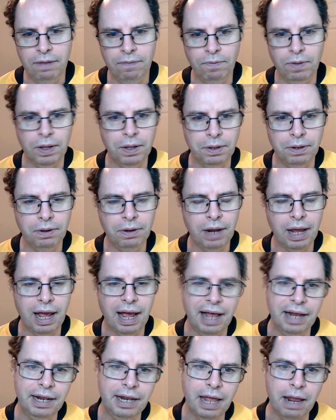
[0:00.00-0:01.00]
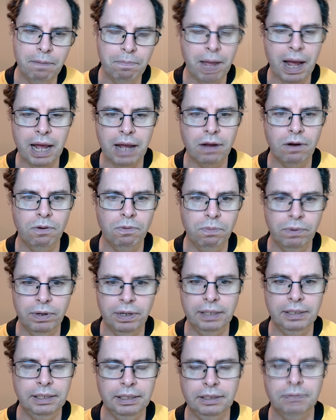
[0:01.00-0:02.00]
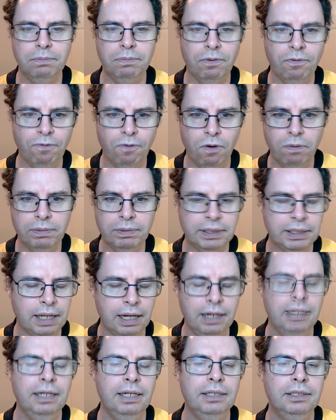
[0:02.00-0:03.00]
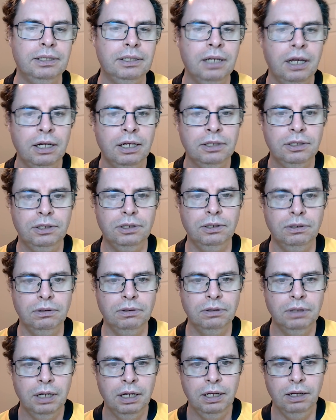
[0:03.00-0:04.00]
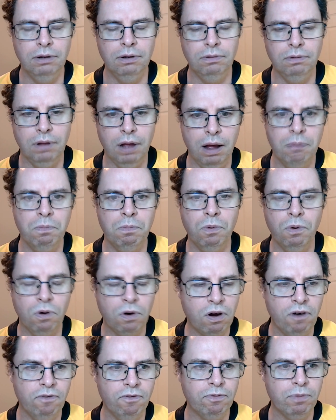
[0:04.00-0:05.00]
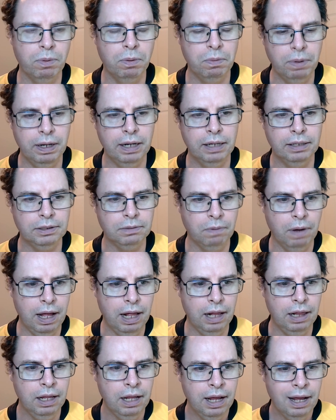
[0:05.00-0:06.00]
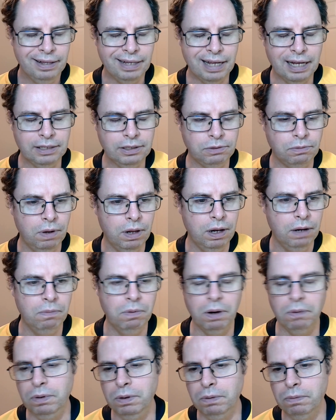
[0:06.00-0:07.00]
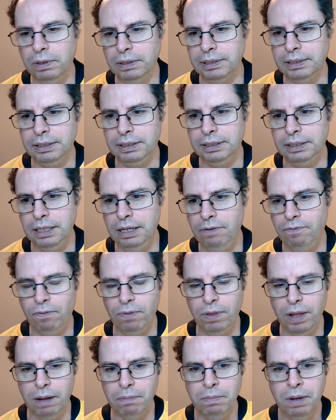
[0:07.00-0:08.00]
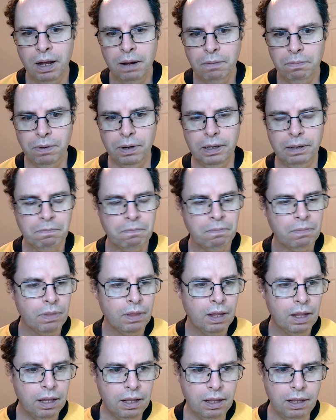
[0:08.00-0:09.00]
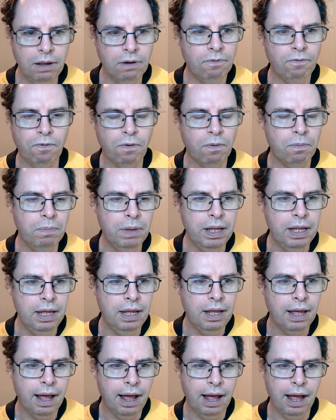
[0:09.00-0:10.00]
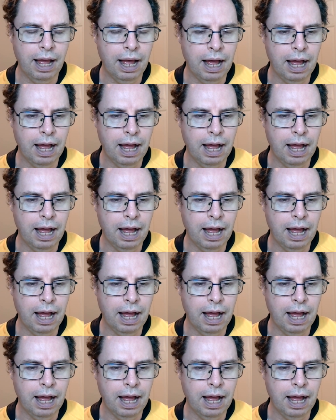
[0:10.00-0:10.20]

if you can do that and then back it up with a decent performance that leads to, you know, a more comfortable win as well, that's really what we want to see from them. But, you know, for me,